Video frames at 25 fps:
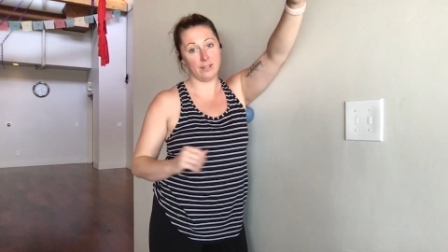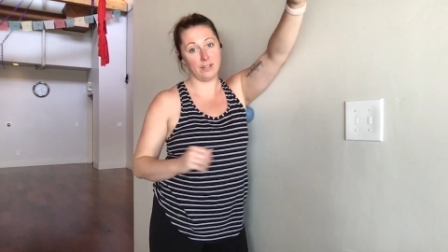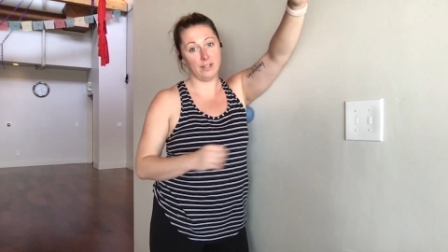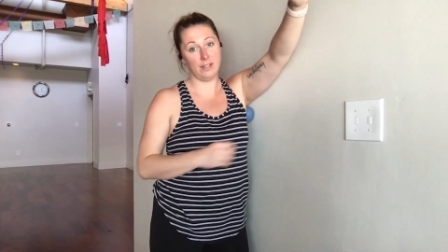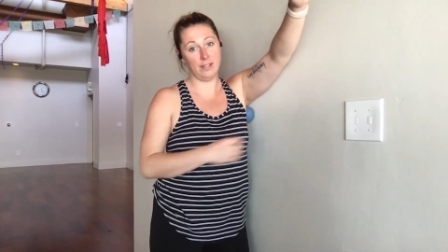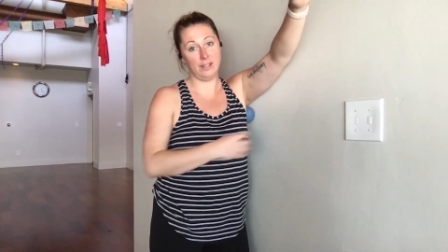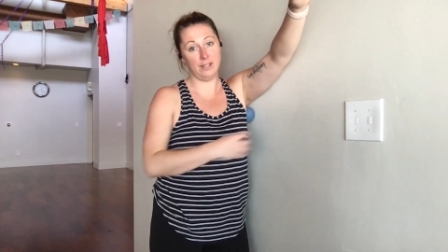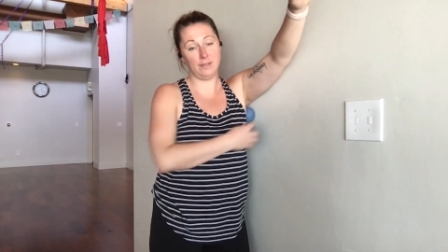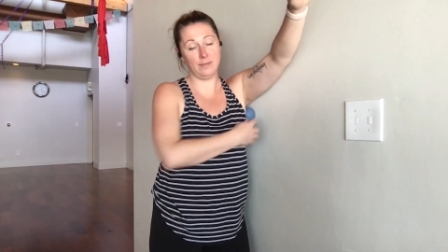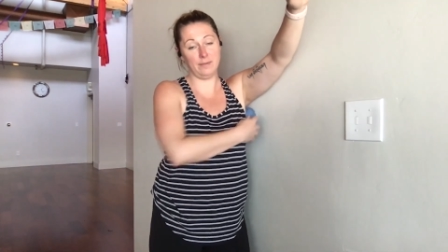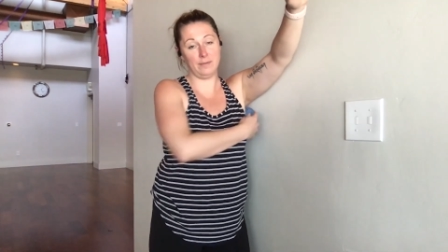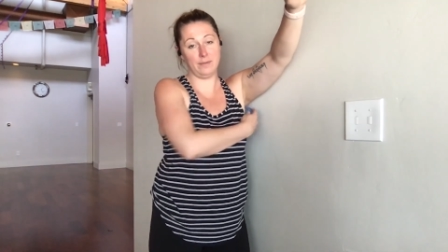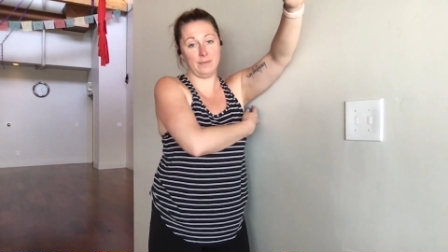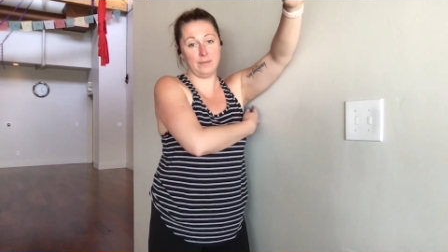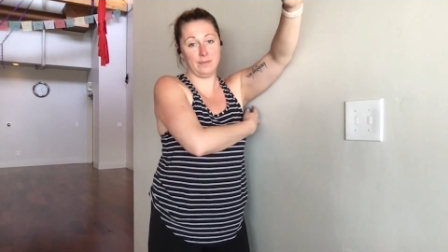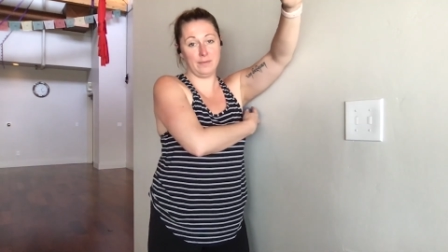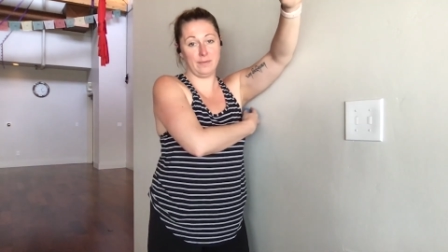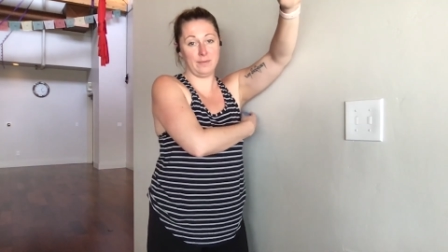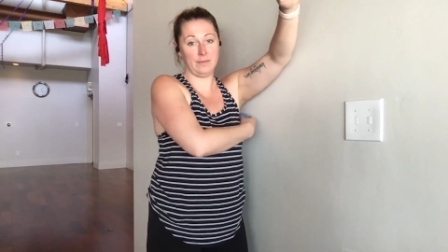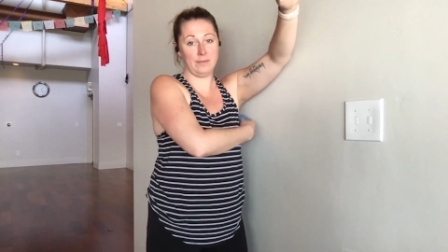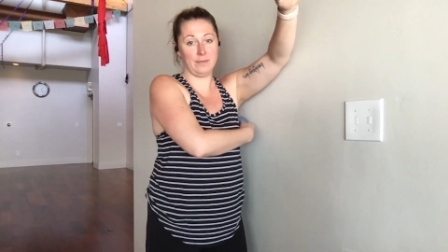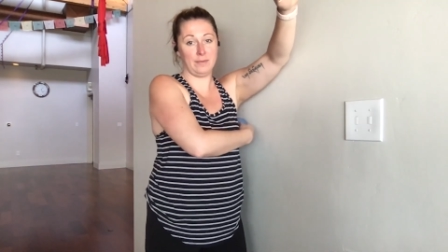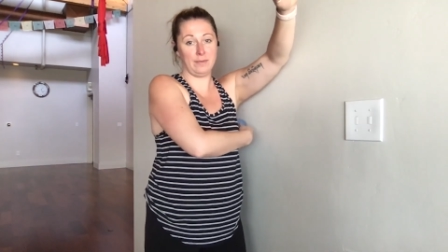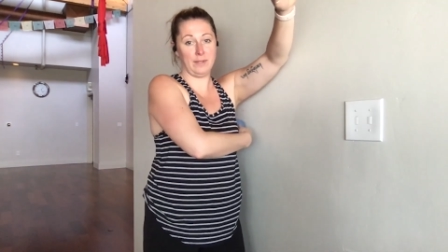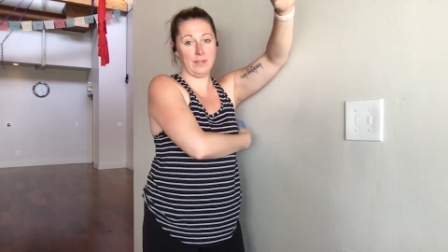right?
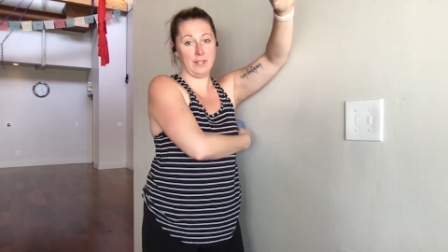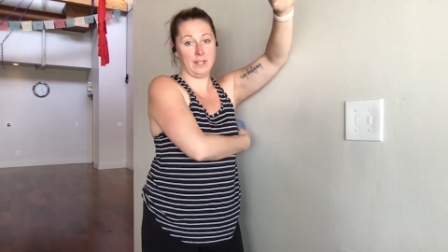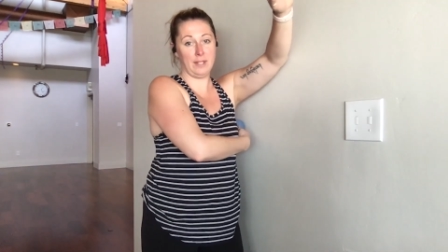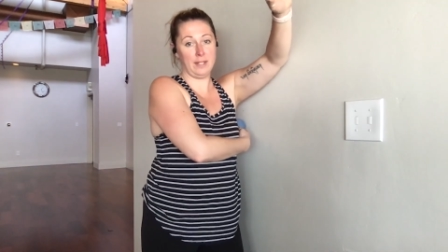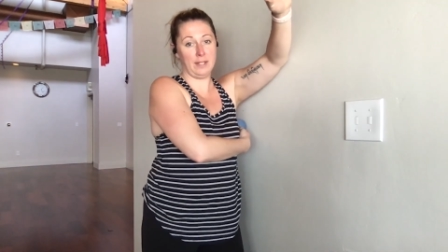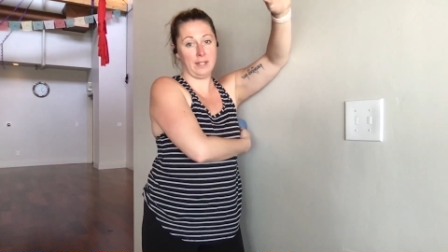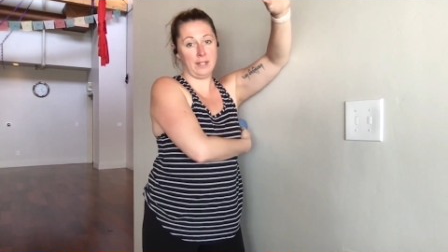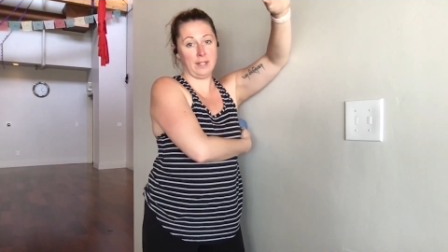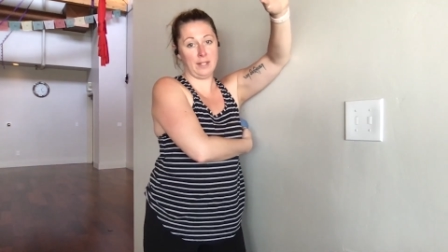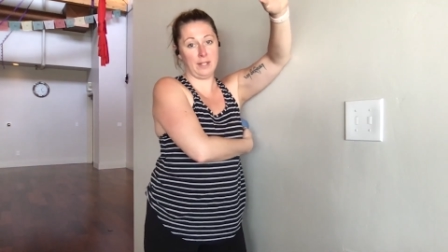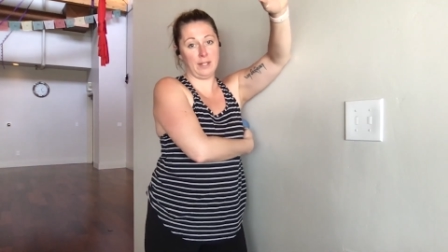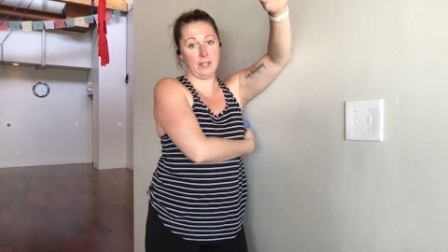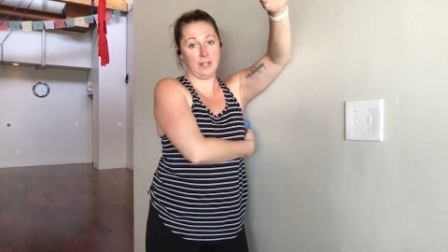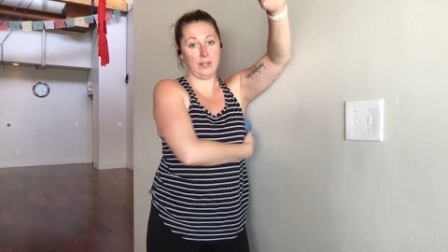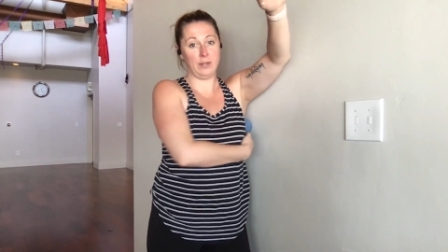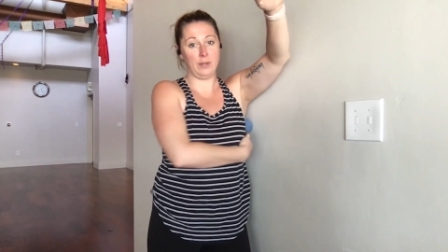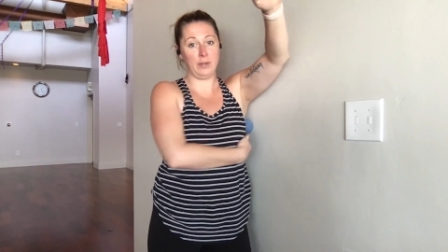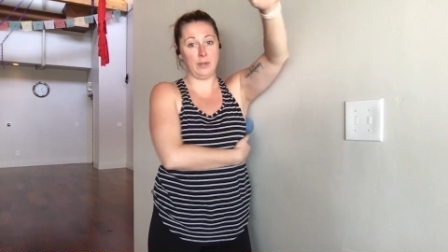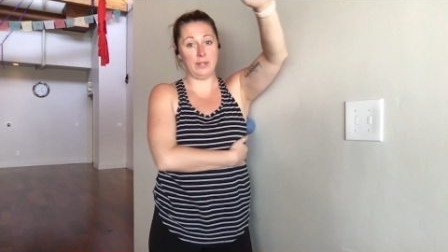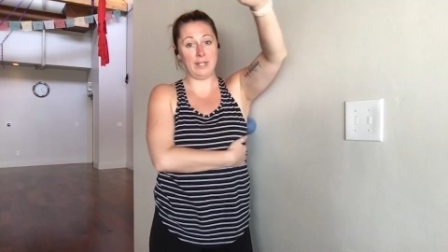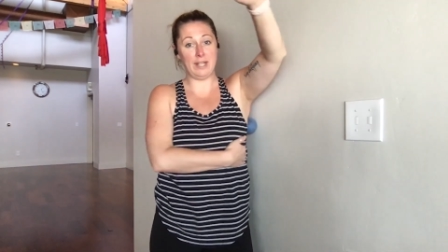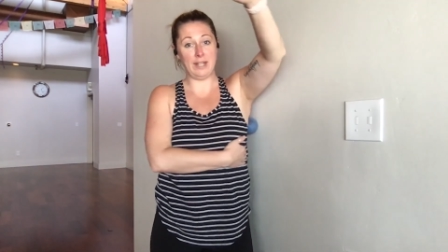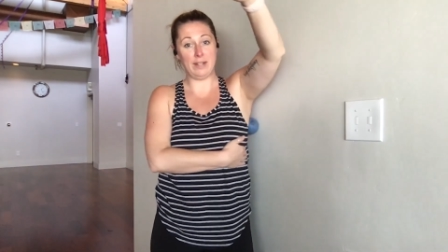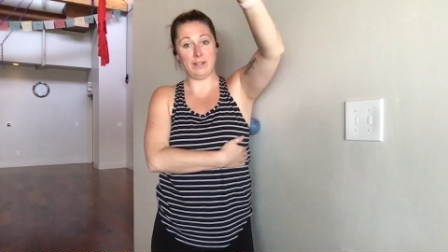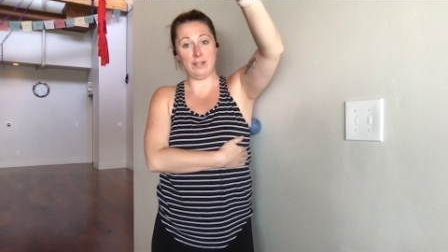
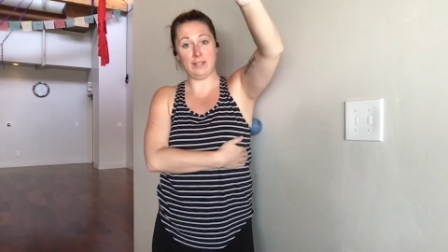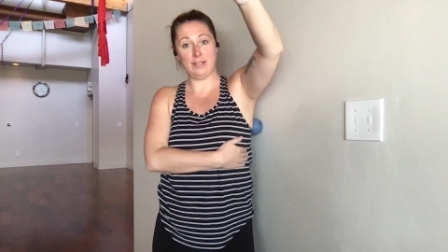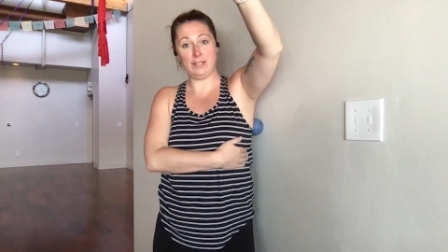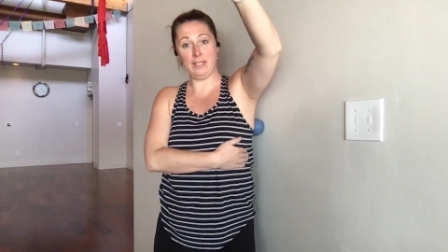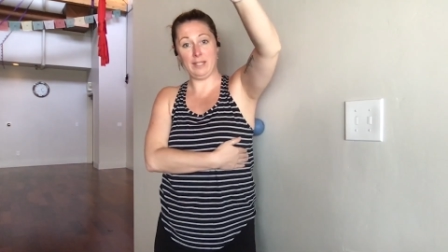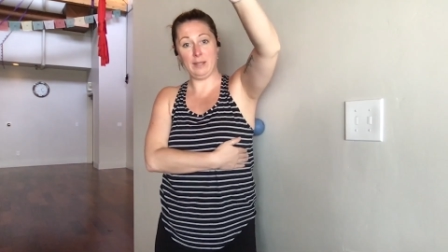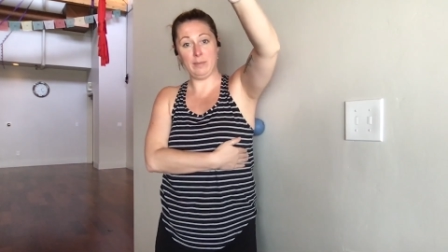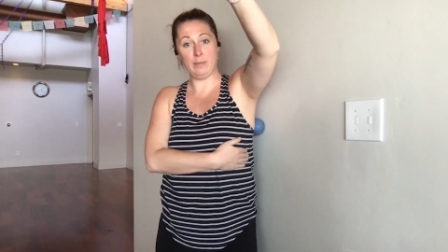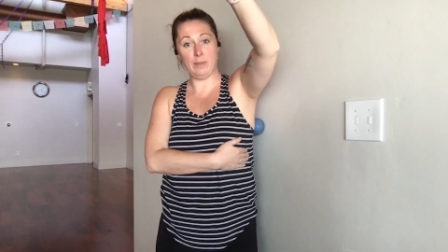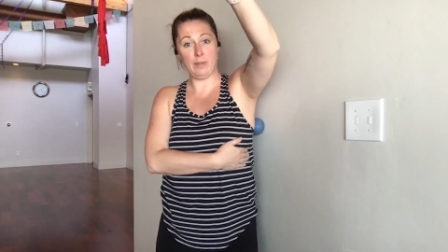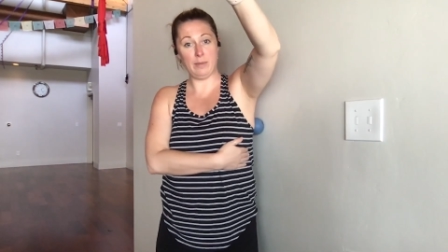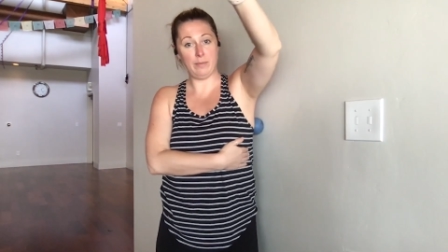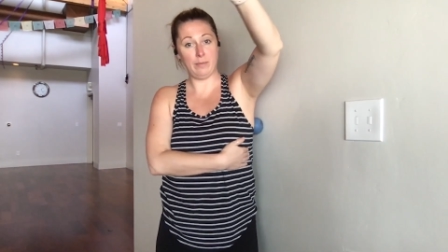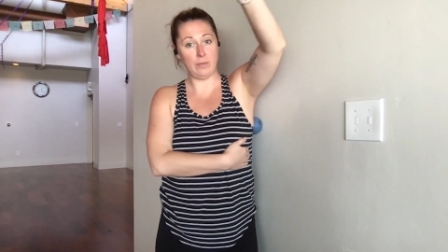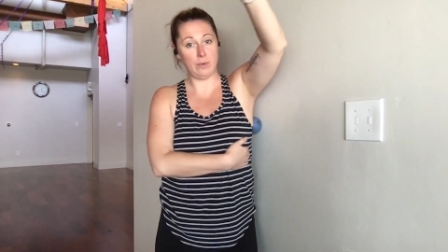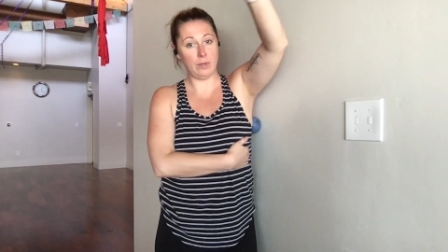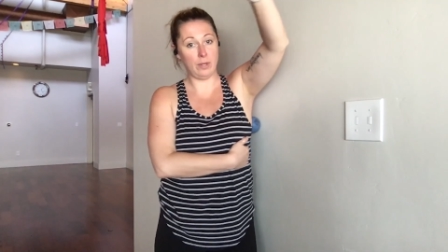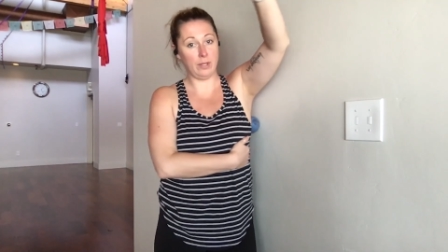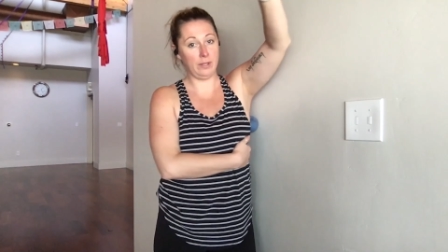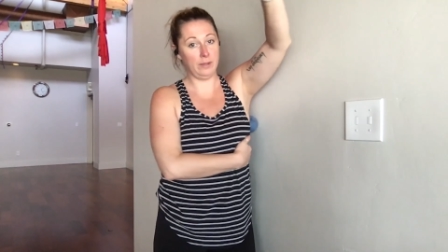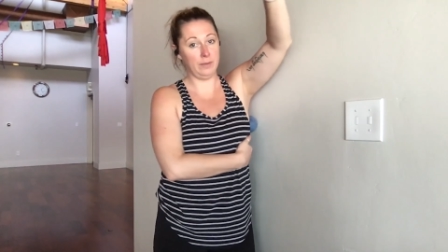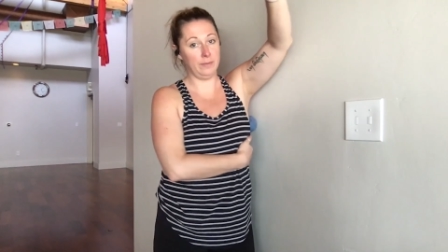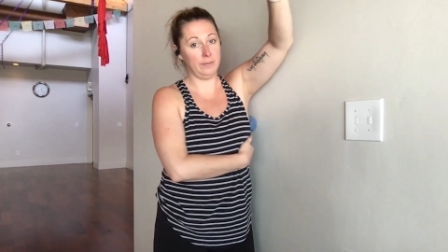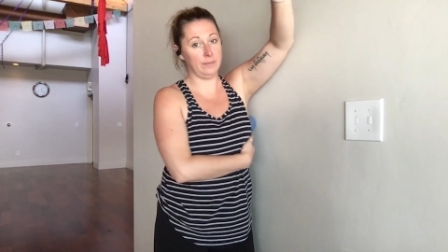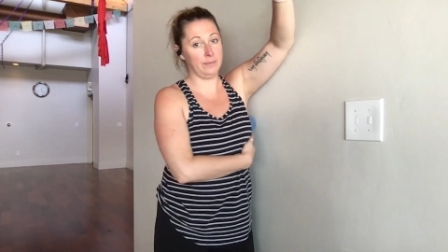Go down a little bit
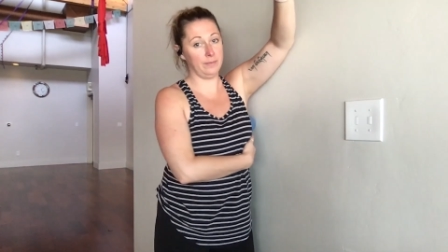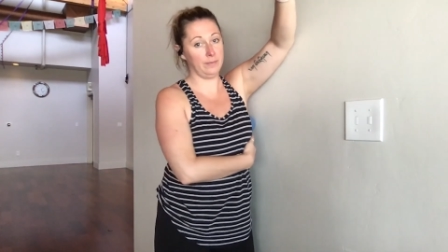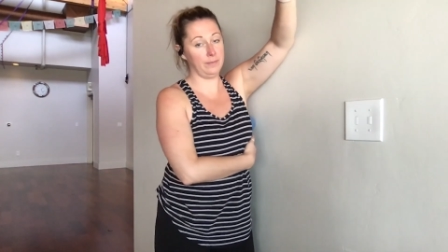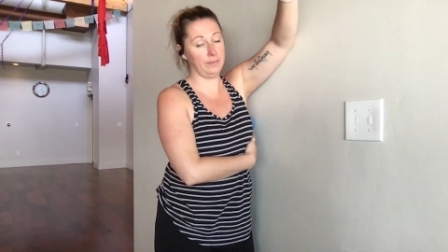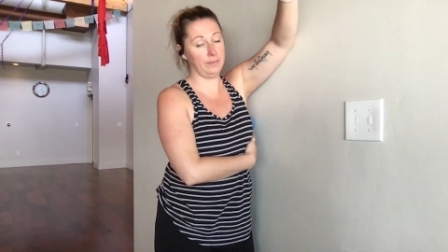more.